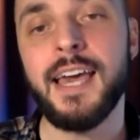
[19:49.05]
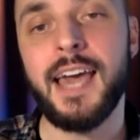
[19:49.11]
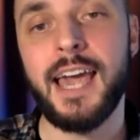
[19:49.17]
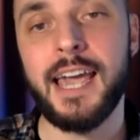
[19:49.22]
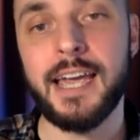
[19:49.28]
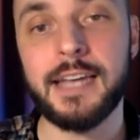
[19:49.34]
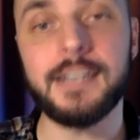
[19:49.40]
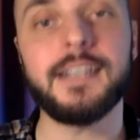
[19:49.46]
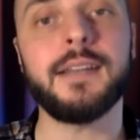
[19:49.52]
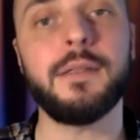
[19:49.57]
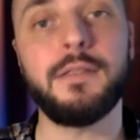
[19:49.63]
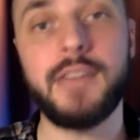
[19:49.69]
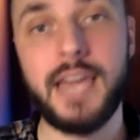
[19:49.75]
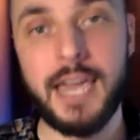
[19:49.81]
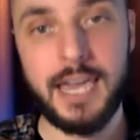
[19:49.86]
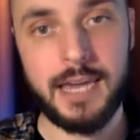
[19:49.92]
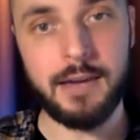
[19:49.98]
And
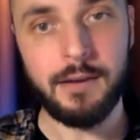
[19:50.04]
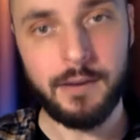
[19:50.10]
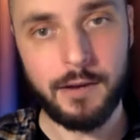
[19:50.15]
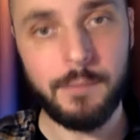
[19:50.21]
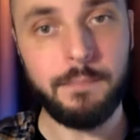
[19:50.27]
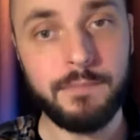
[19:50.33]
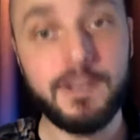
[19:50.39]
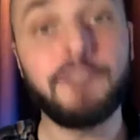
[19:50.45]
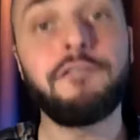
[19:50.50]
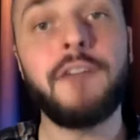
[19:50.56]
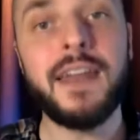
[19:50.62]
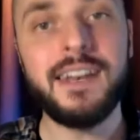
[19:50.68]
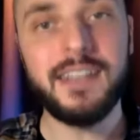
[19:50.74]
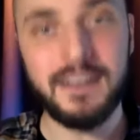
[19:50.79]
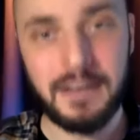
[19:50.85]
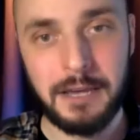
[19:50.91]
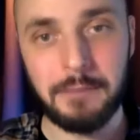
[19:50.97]
they
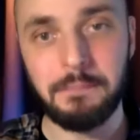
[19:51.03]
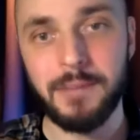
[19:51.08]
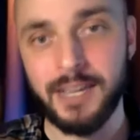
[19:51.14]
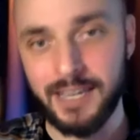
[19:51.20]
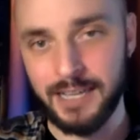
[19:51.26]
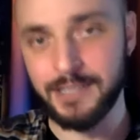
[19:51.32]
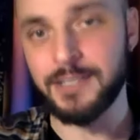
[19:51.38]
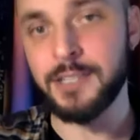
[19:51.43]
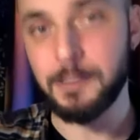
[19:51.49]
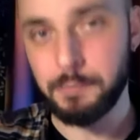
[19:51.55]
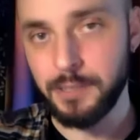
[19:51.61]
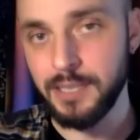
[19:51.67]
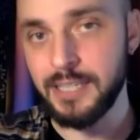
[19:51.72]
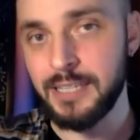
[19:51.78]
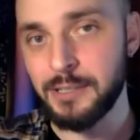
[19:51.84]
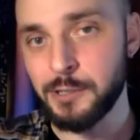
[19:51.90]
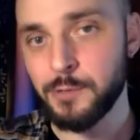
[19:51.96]
defended him against the
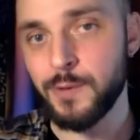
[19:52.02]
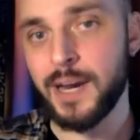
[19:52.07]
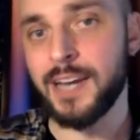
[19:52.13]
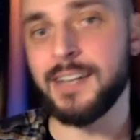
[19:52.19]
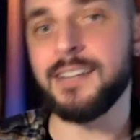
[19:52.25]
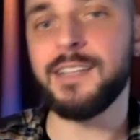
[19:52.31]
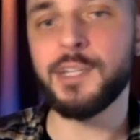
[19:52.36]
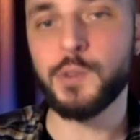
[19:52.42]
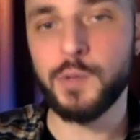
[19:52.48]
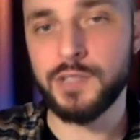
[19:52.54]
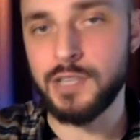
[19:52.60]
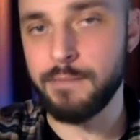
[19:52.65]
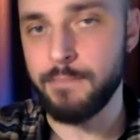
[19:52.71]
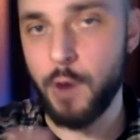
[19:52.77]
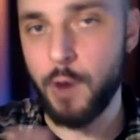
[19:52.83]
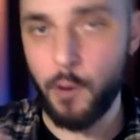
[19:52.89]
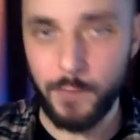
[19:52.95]
police, right? And this was the
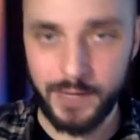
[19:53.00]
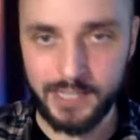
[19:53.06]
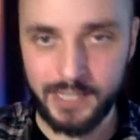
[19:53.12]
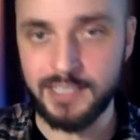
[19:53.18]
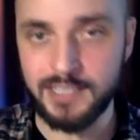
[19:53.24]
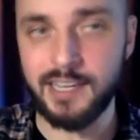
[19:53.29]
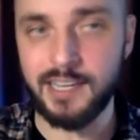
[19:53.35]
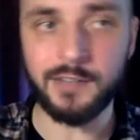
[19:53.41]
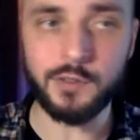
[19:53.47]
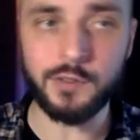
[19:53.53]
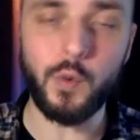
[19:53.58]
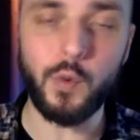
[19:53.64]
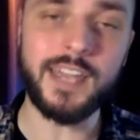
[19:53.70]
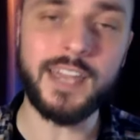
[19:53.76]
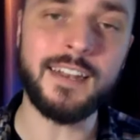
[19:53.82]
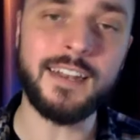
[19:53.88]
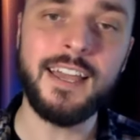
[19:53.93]
moment, he says,
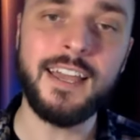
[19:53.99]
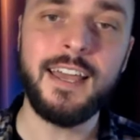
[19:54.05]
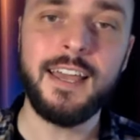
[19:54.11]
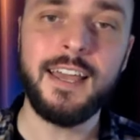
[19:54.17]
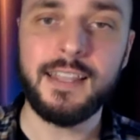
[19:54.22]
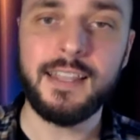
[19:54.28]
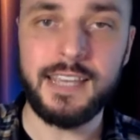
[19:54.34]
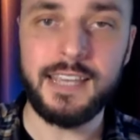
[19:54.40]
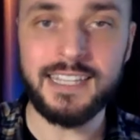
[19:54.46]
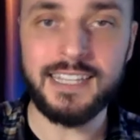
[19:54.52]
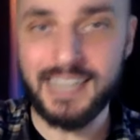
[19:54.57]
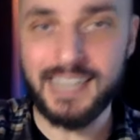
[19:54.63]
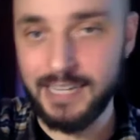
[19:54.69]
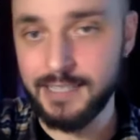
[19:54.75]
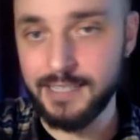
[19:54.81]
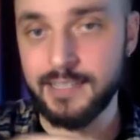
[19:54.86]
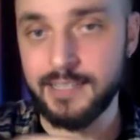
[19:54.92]
when his
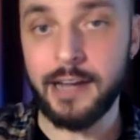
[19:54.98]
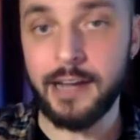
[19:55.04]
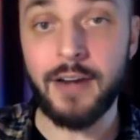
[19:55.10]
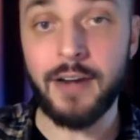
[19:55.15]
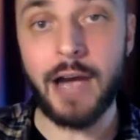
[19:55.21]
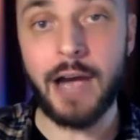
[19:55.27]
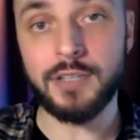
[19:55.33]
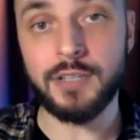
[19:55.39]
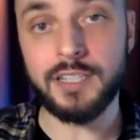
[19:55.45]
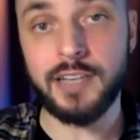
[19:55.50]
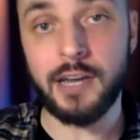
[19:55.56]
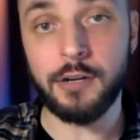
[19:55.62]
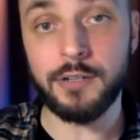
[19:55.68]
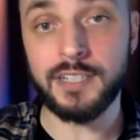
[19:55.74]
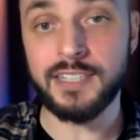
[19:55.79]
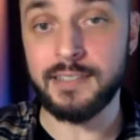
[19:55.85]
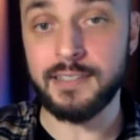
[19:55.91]

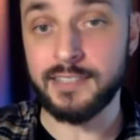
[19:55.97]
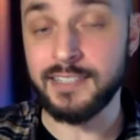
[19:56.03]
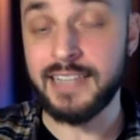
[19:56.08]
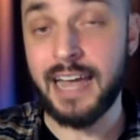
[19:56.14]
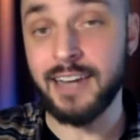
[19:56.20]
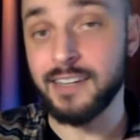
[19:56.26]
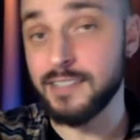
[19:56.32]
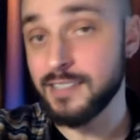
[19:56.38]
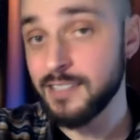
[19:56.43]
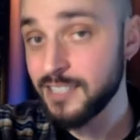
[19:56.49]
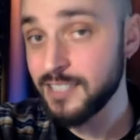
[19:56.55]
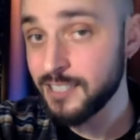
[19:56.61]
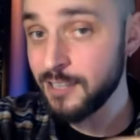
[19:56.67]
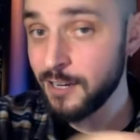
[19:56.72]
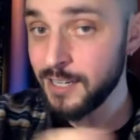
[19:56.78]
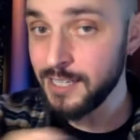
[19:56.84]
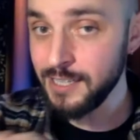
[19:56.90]
insider-outsider status
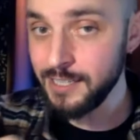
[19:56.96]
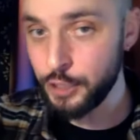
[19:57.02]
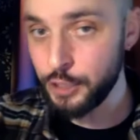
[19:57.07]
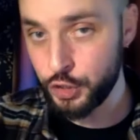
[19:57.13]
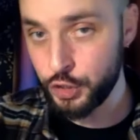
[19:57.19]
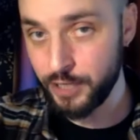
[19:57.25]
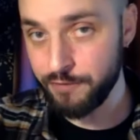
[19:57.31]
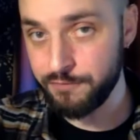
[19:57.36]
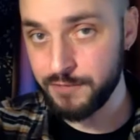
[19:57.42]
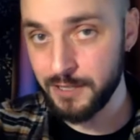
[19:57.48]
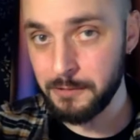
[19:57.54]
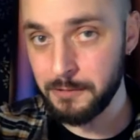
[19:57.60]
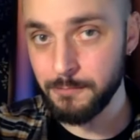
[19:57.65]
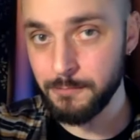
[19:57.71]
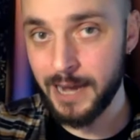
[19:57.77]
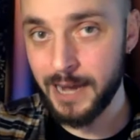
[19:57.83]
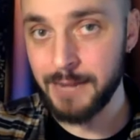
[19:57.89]
suddenly shifted,
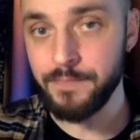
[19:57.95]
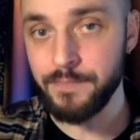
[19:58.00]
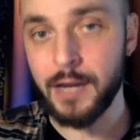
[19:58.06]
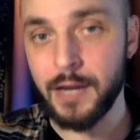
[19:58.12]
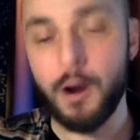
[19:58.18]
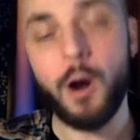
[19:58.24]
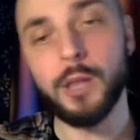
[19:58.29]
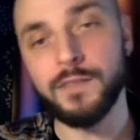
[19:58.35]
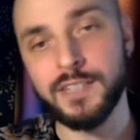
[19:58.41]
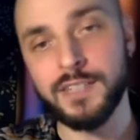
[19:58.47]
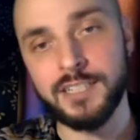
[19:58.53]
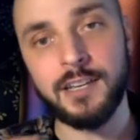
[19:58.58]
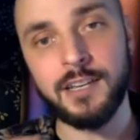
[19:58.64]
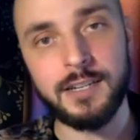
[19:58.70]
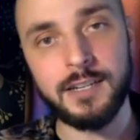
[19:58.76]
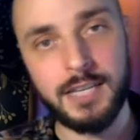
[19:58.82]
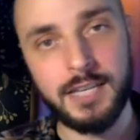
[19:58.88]
right? And all of a
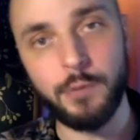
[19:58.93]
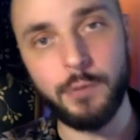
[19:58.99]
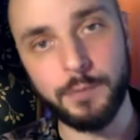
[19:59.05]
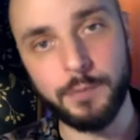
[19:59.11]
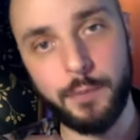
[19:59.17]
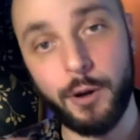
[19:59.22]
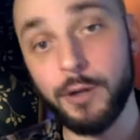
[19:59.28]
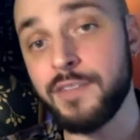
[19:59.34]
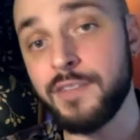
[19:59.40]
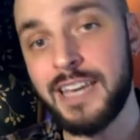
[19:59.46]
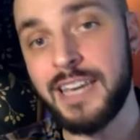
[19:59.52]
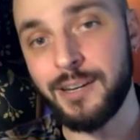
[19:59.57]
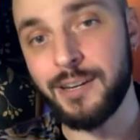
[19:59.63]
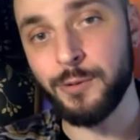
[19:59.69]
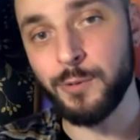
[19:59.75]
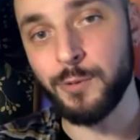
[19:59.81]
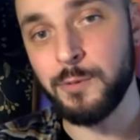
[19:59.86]
sudden, he was part of the
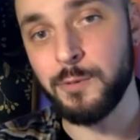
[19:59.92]
in-group.